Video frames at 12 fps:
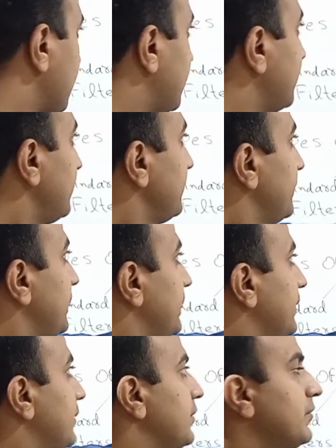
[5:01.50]
and
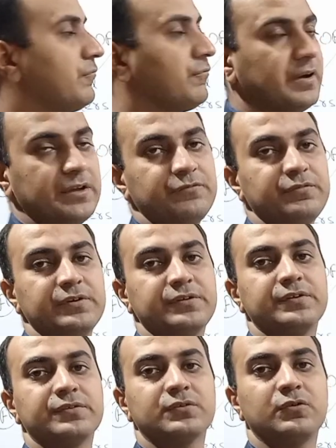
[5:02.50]
fine
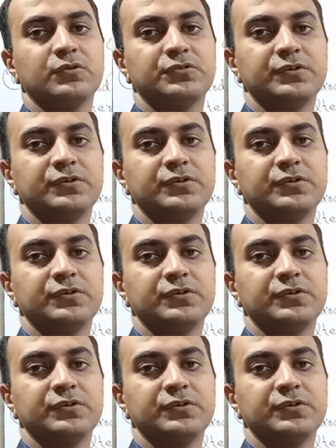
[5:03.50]
filters, or